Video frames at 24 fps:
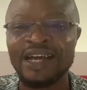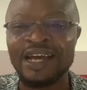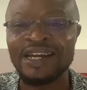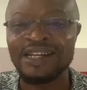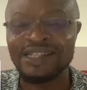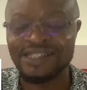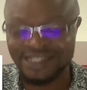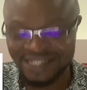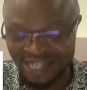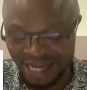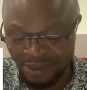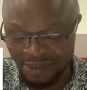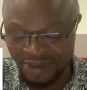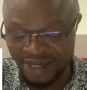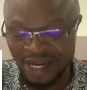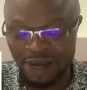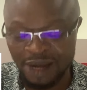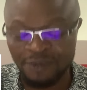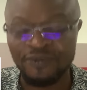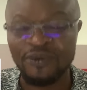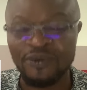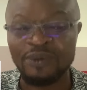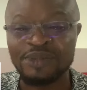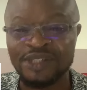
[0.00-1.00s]
and it's coming
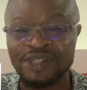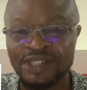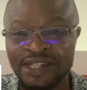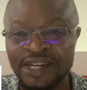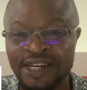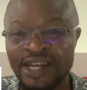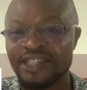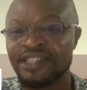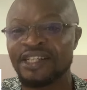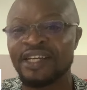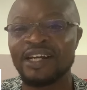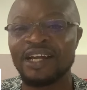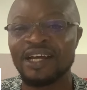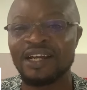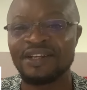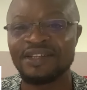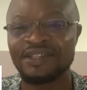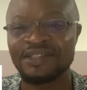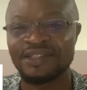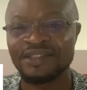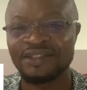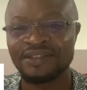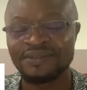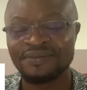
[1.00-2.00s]
up from senior
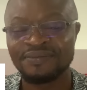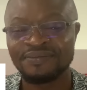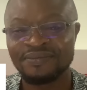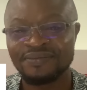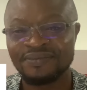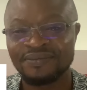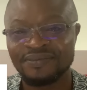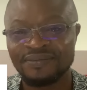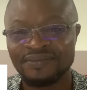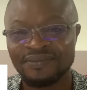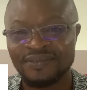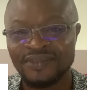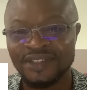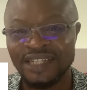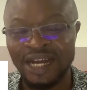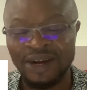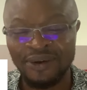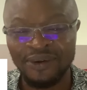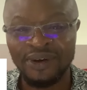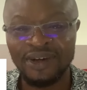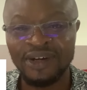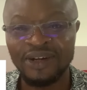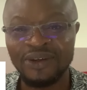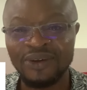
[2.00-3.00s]
journalists
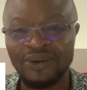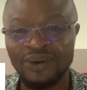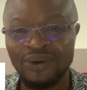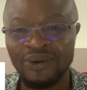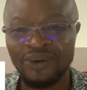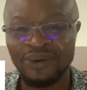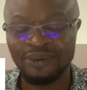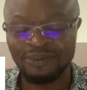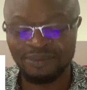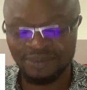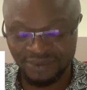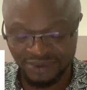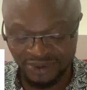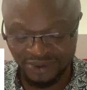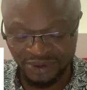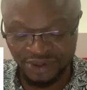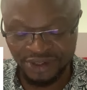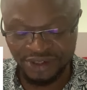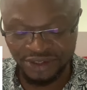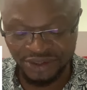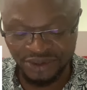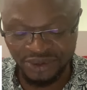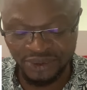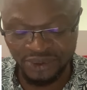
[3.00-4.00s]
around the globe or
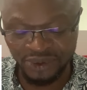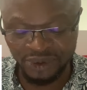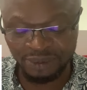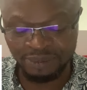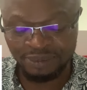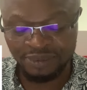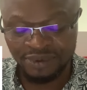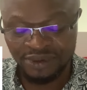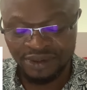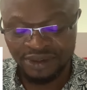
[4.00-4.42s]
in Europe,